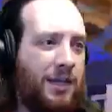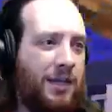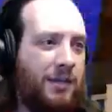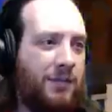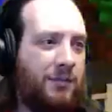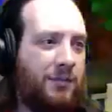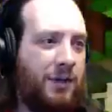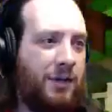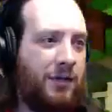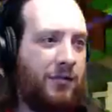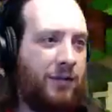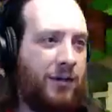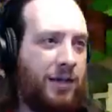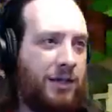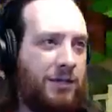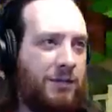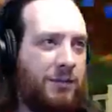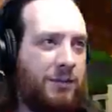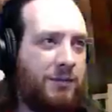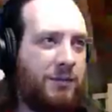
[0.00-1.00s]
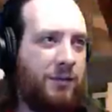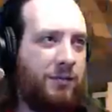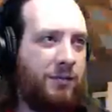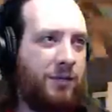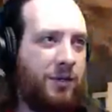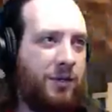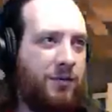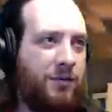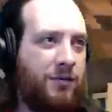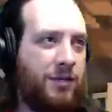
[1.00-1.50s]
but we're not supposed to be able to
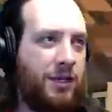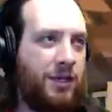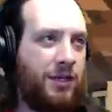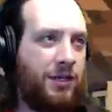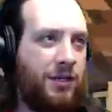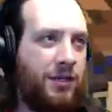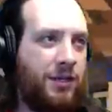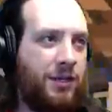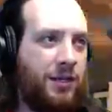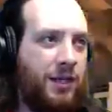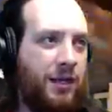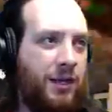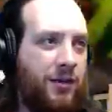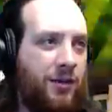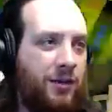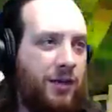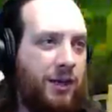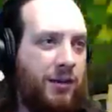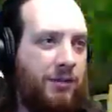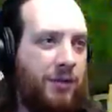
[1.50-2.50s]
use it. I know that part.